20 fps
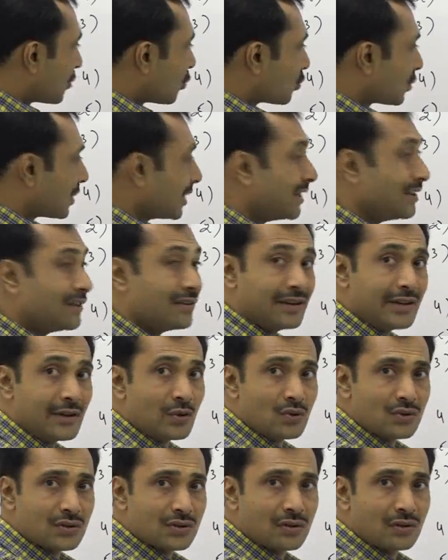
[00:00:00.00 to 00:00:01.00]
totally
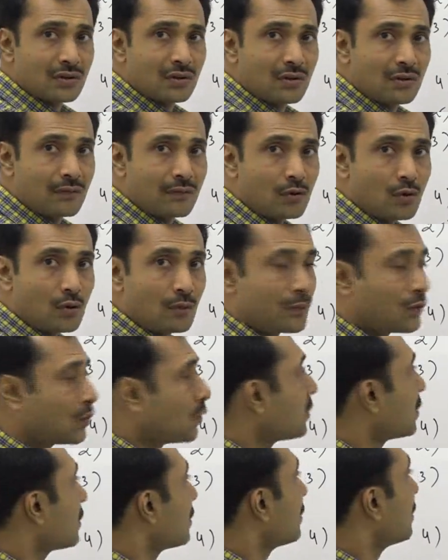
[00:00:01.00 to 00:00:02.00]
reduced from
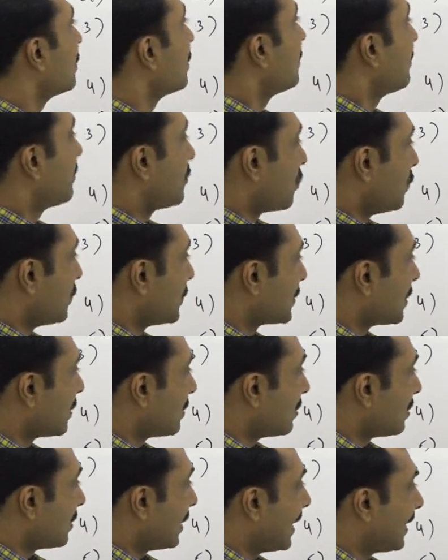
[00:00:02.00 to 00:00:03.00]
your
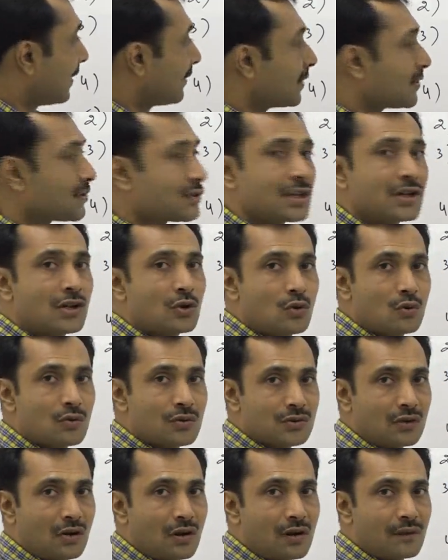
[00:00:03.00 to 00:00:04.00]
provision existing
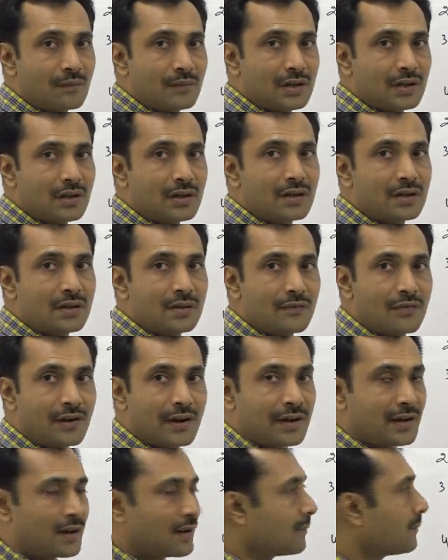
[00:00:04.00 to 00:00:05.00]
course of the
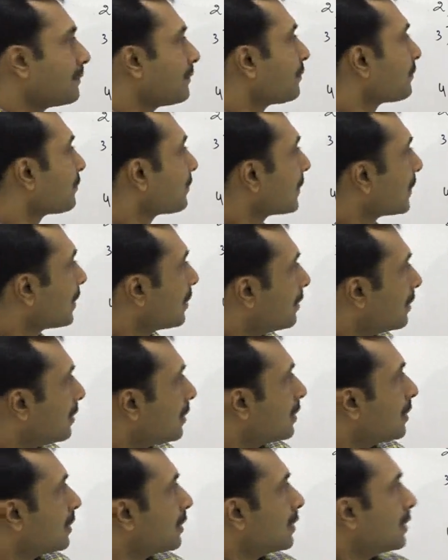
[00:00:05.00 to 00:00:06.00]
final.
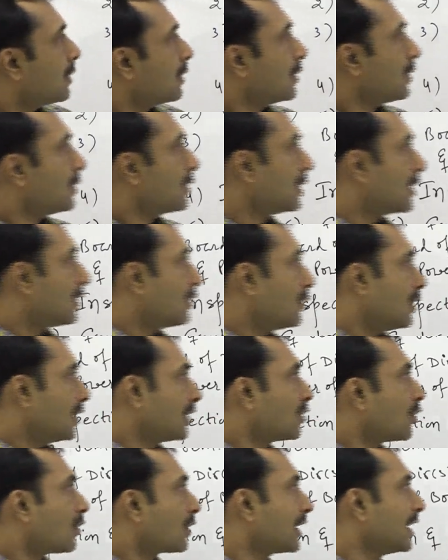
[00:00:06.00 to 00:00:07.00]
Now
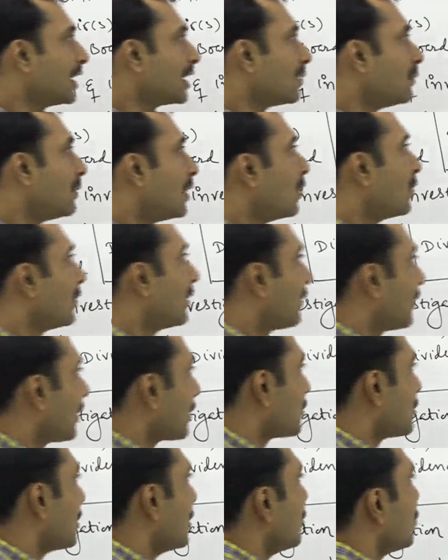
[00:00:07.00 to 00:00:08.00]
talking about the
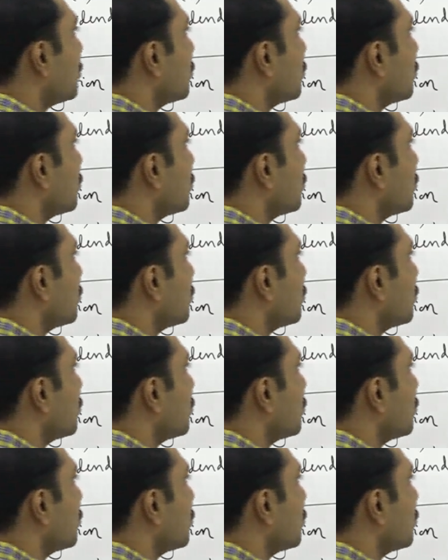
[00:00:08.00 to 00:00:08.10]
section